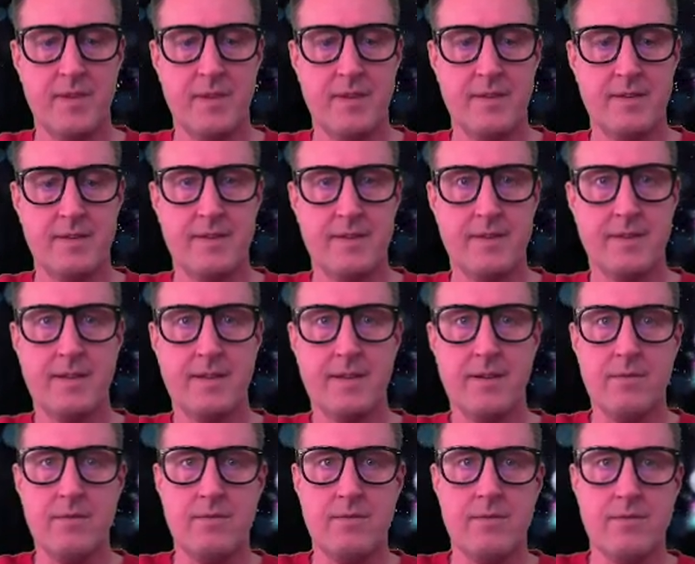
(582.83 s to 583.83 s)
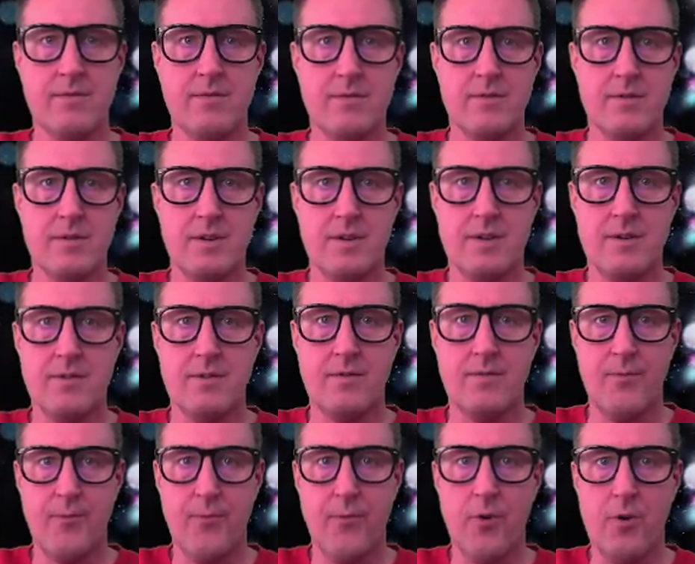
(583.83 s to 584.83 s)
the
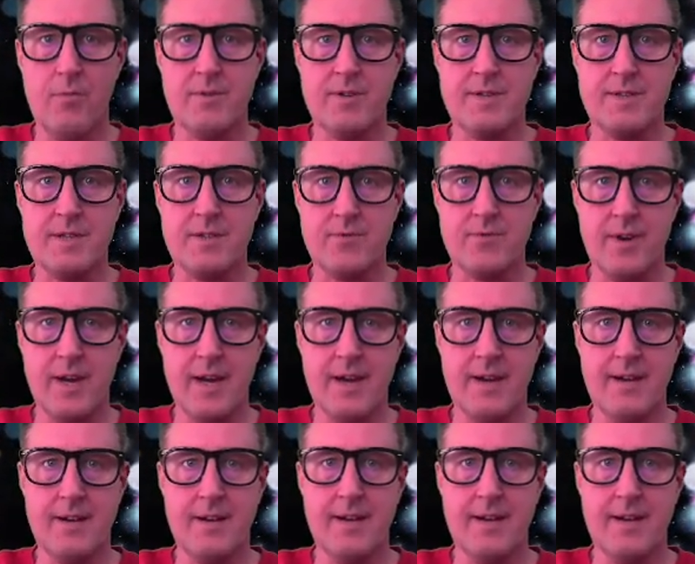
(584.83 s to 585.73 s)
format string